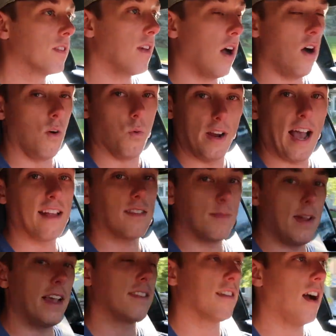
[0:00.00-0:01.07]
So we got some
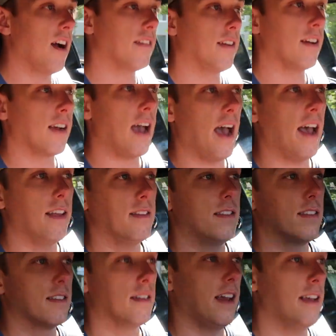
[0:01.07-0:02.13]
nice cars here, guys.
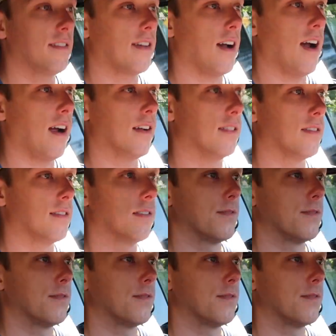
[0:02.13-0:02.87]
Nice cars.